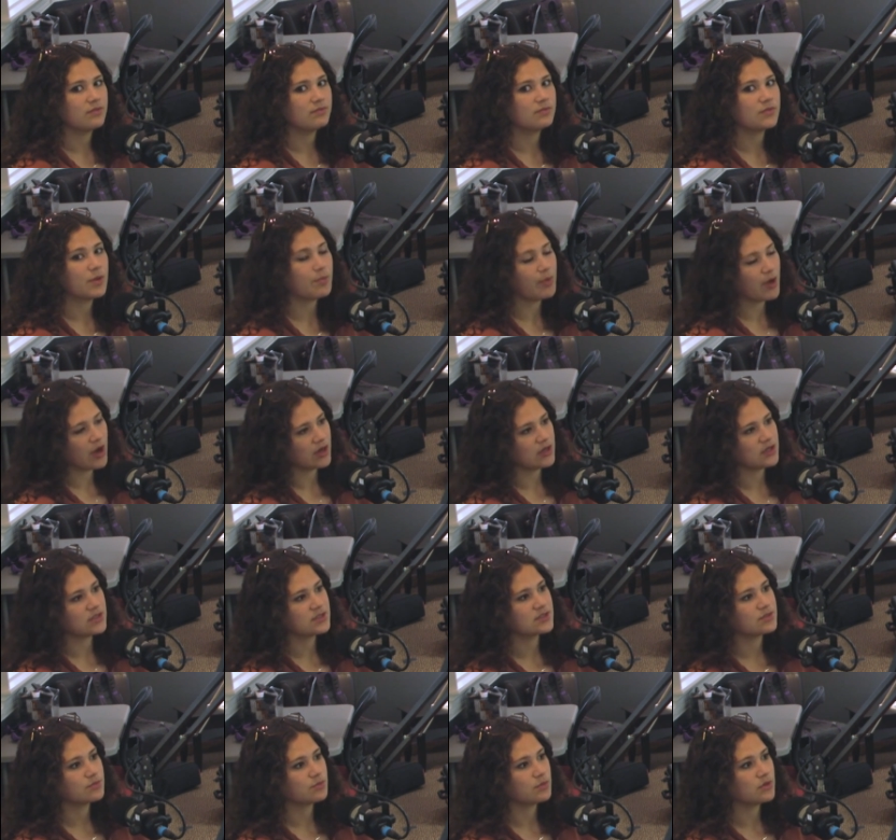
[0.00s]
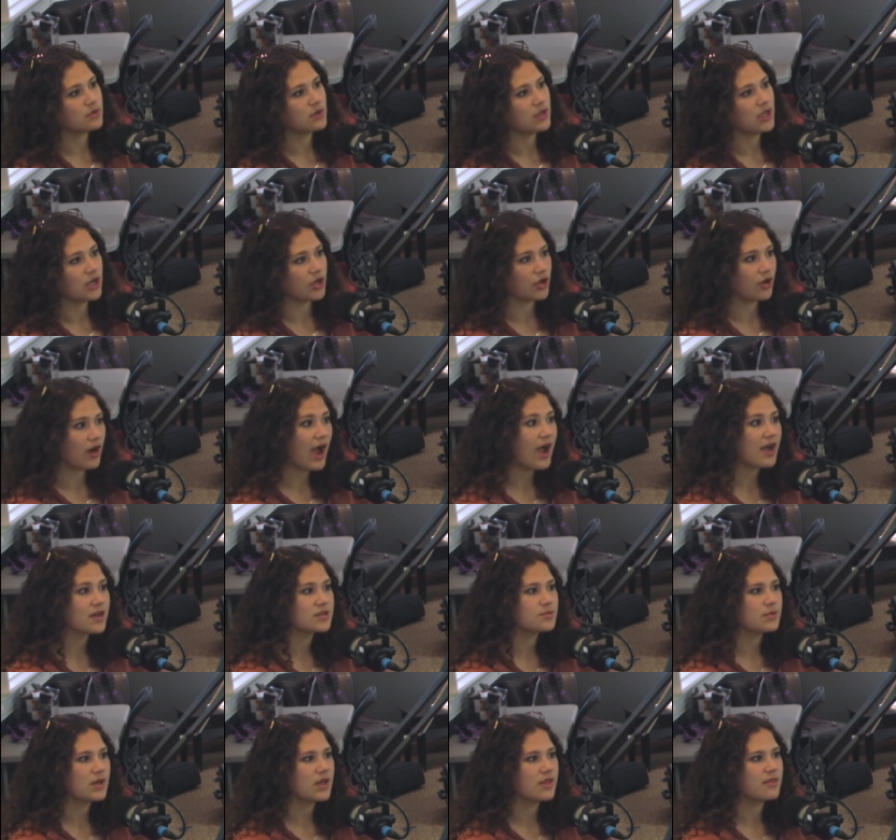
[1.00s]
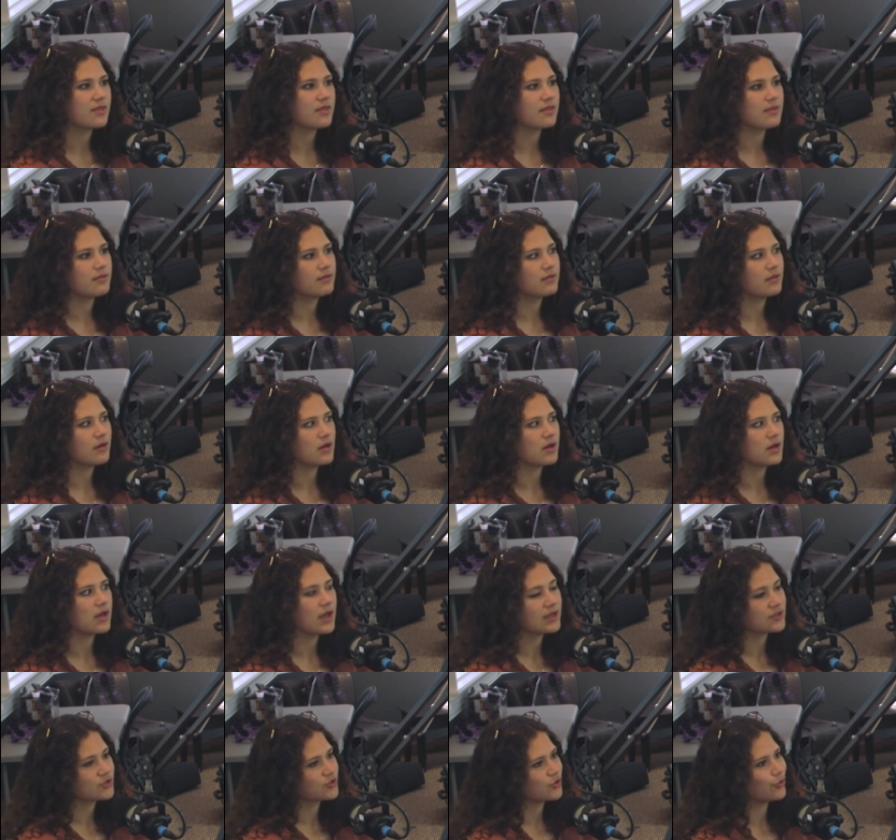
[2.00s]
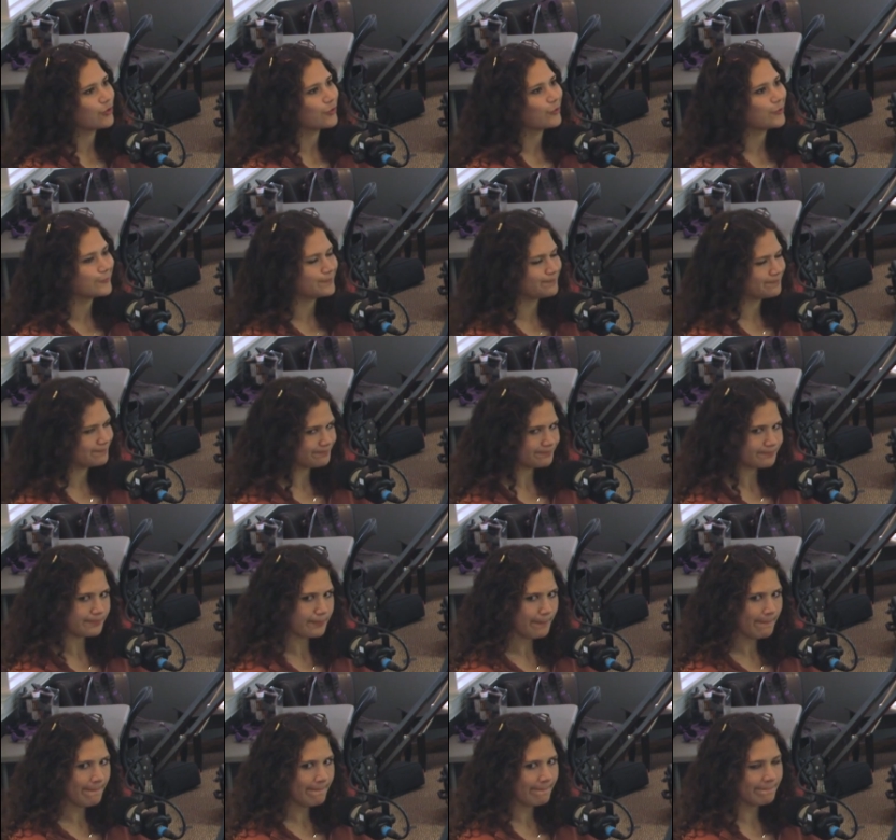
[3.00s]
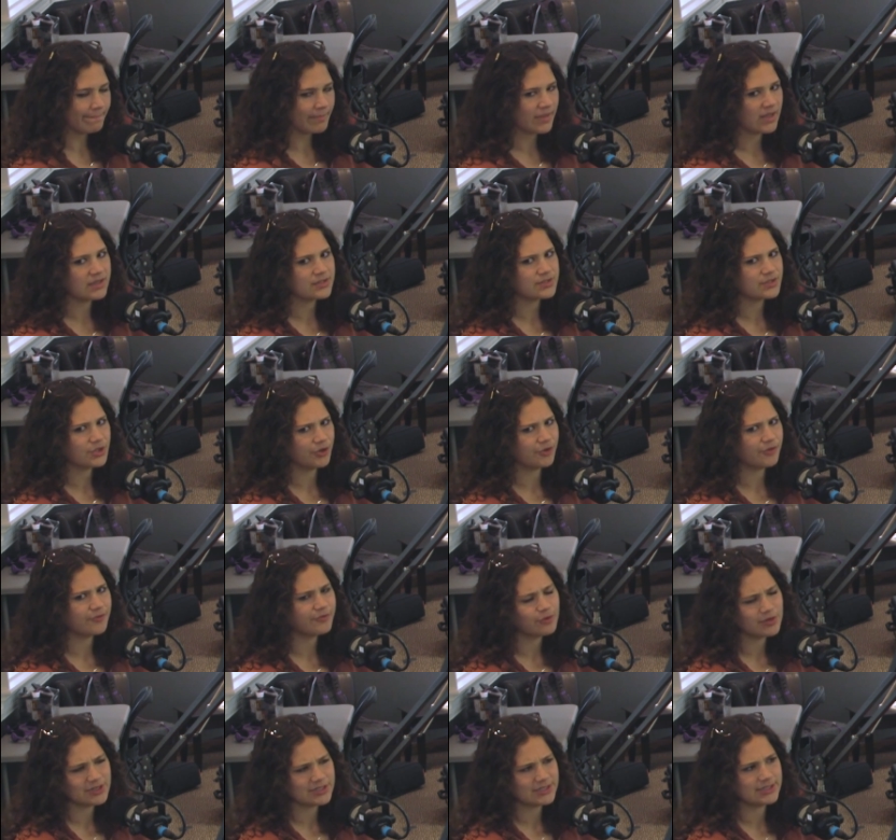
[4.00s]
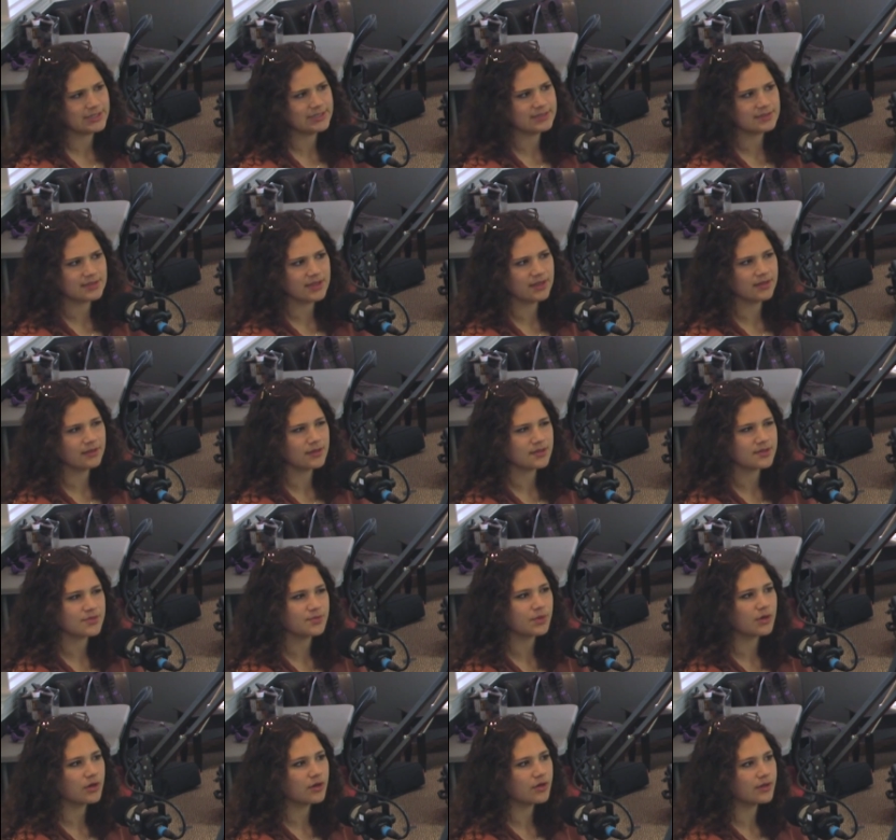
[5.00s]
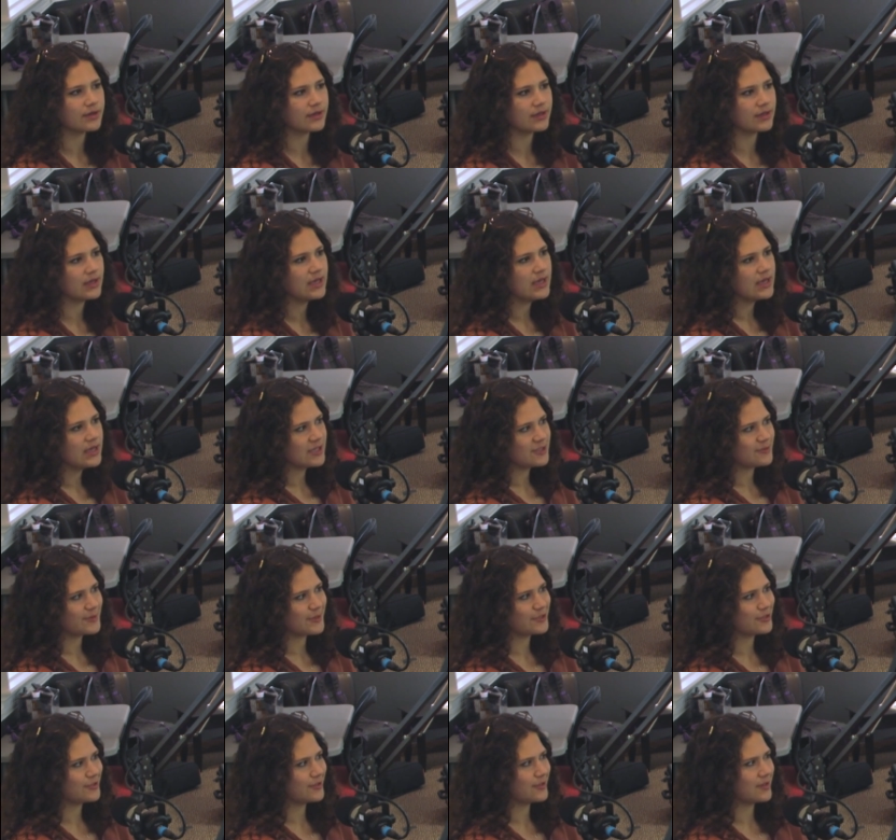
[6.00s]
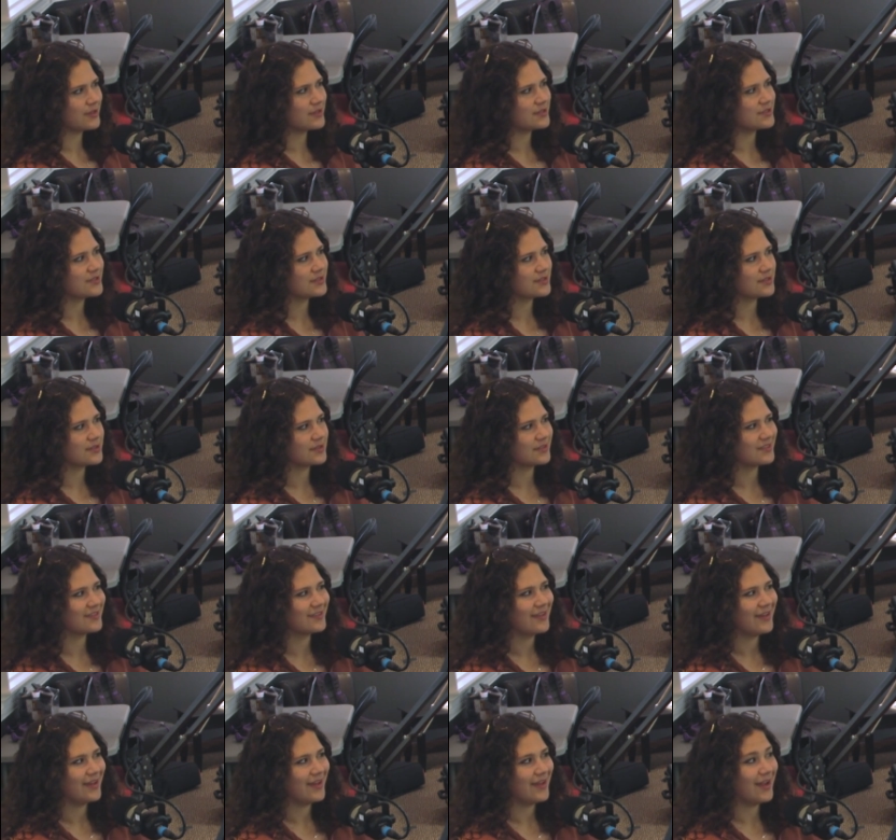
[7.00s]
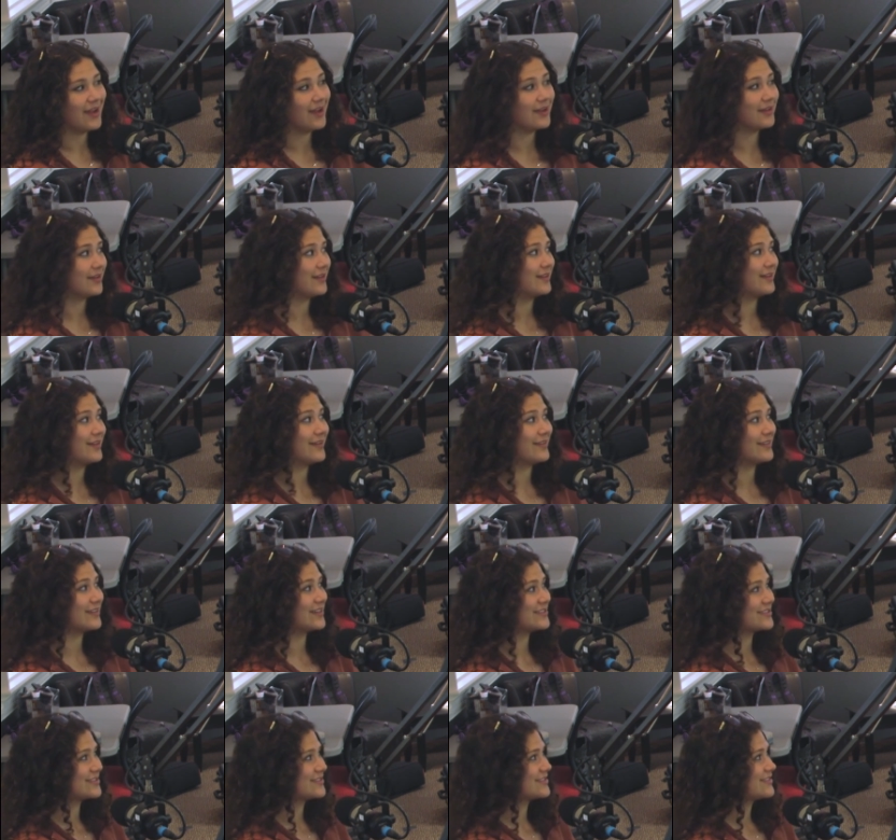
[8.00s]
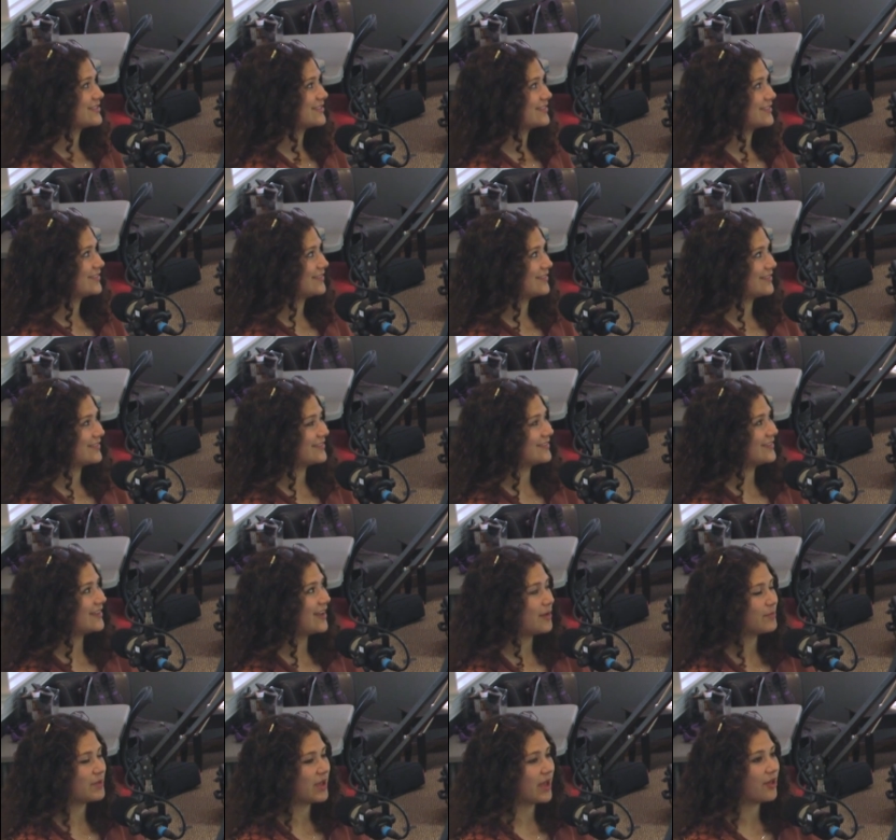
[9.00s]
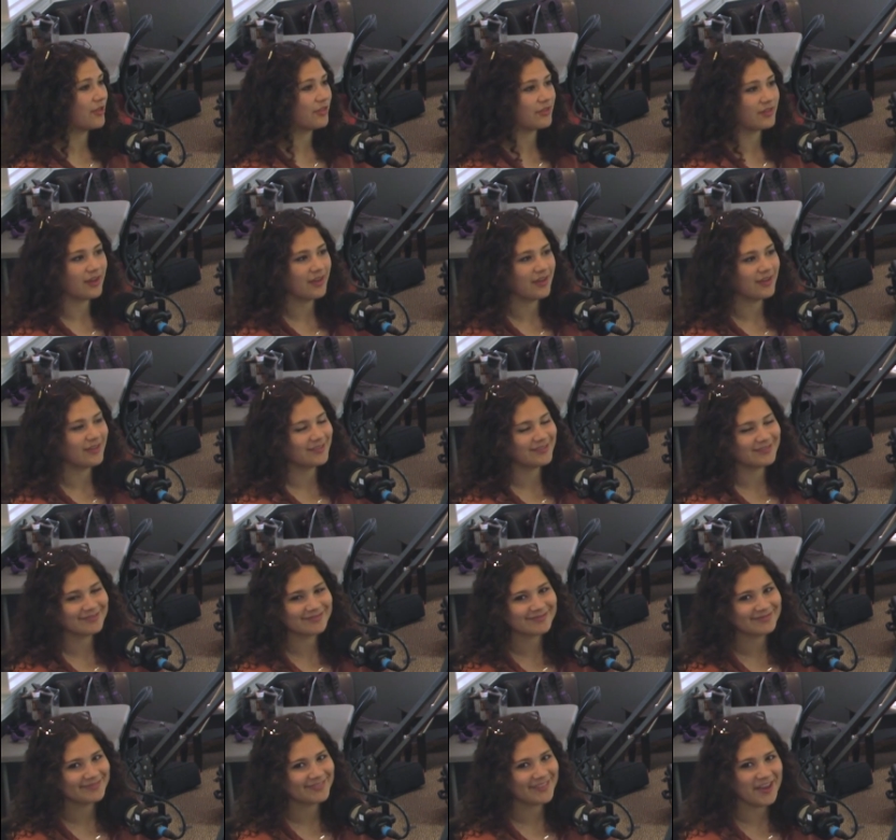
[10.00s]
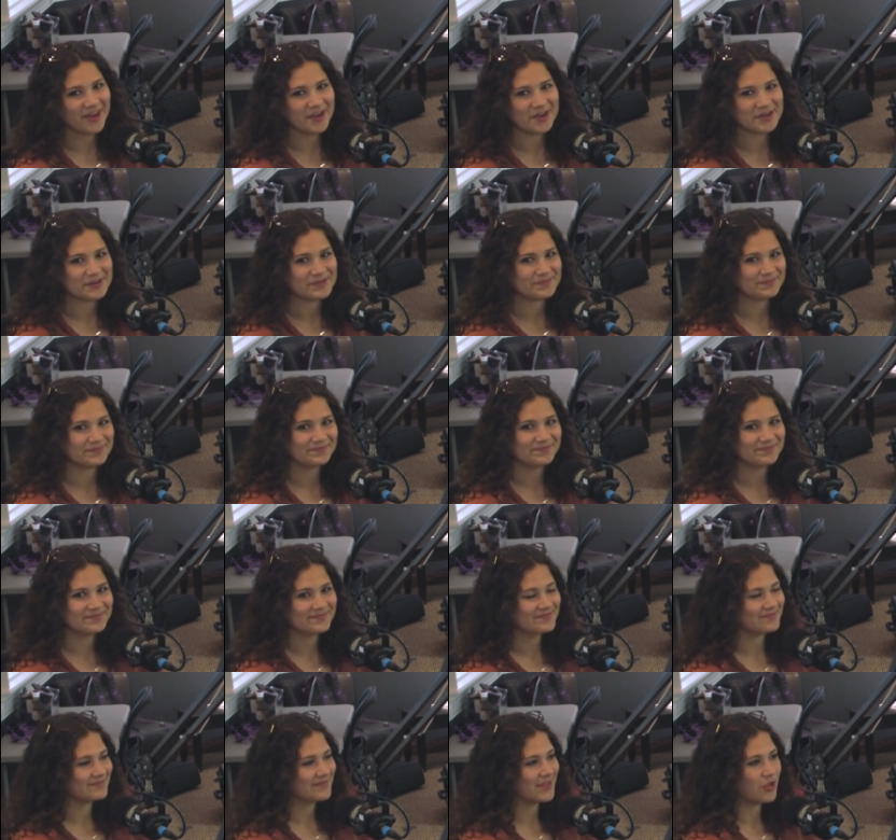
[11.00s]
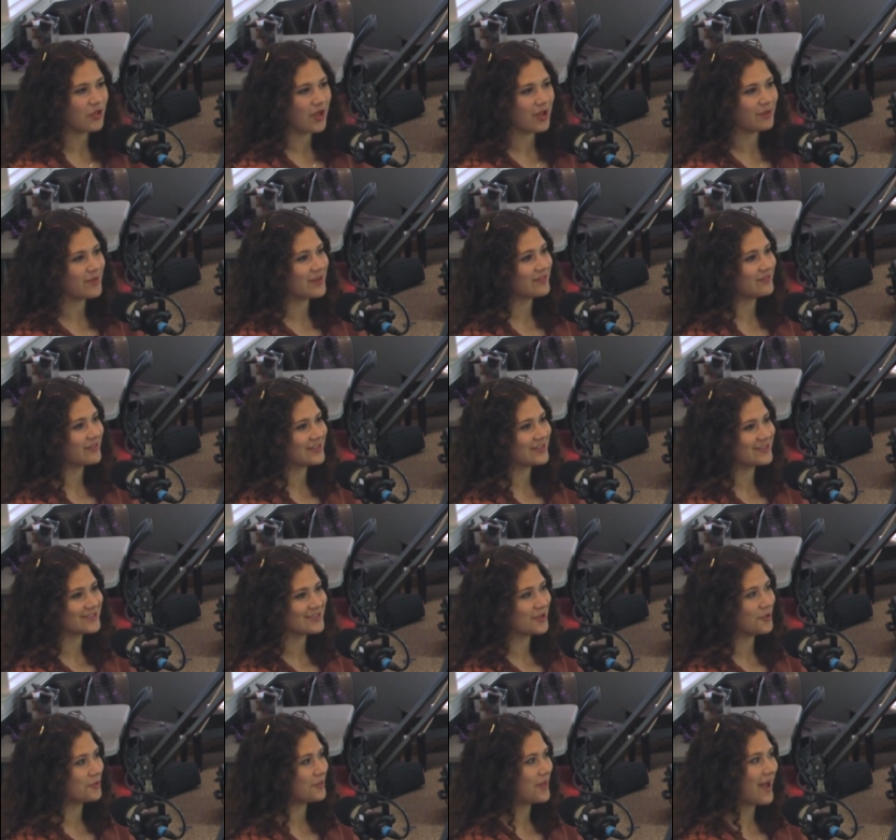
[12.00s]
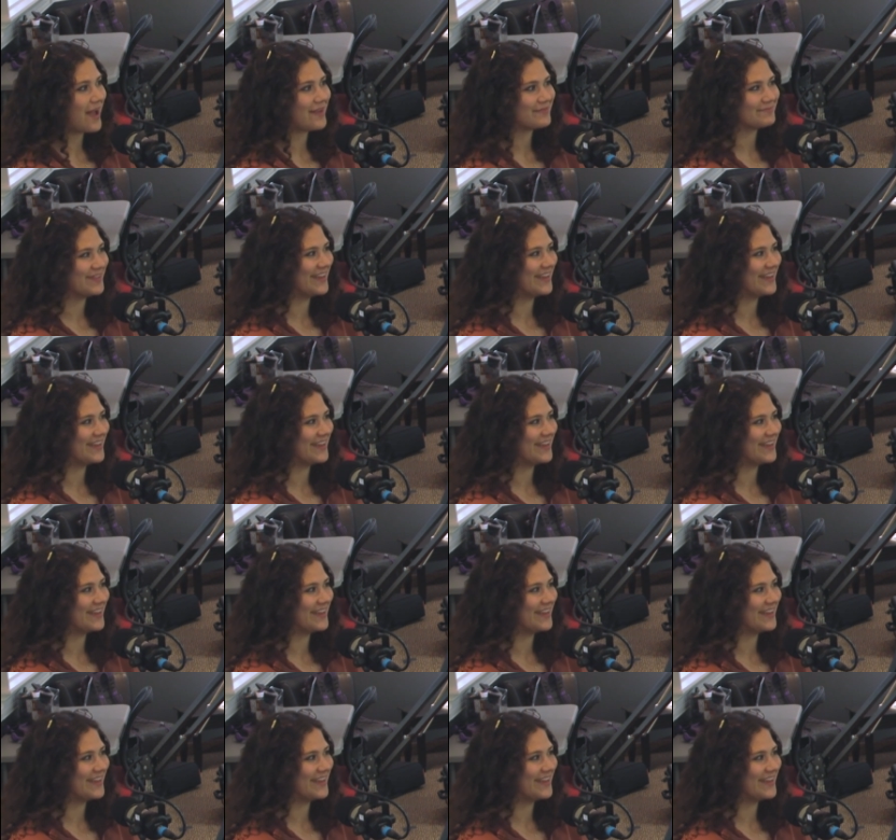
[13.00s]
the bodies will interact with the external forces in this world. And especially I'm a health nut. A lot of my friends know that.